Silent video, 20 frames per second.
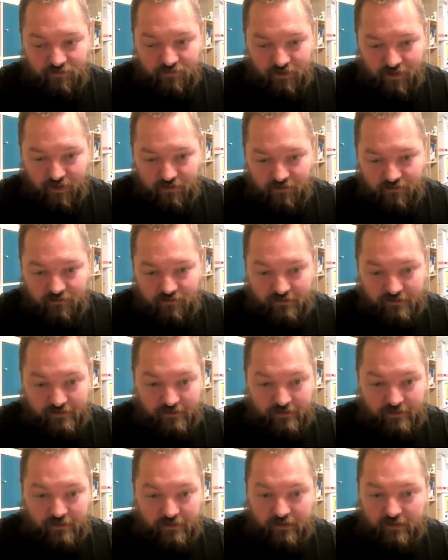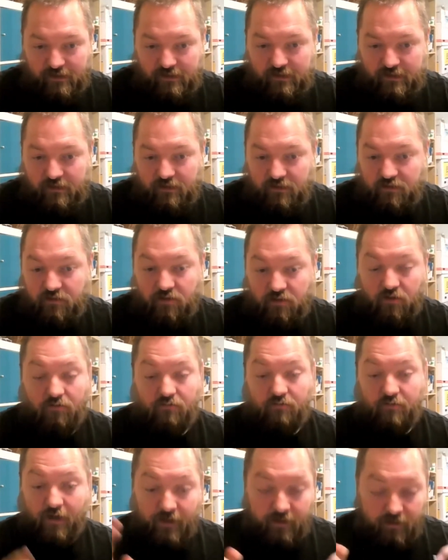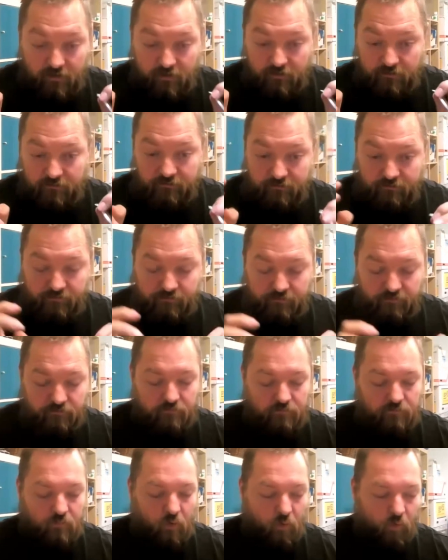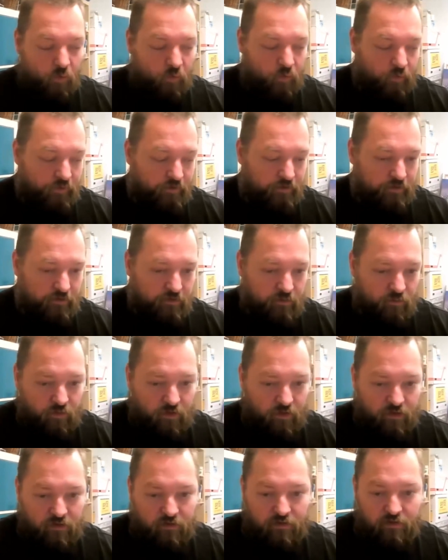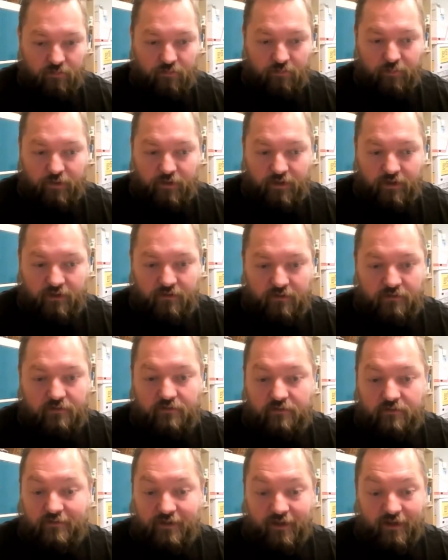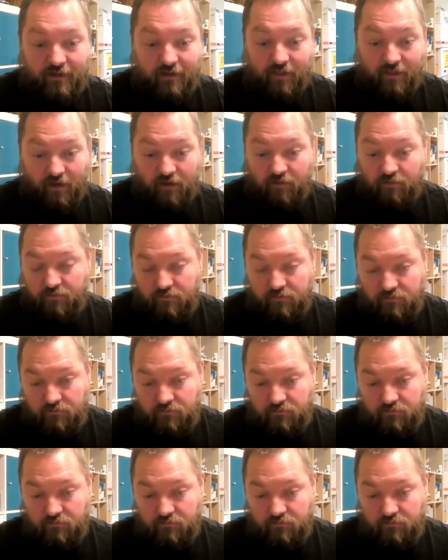that's correct or the one on page 10,000?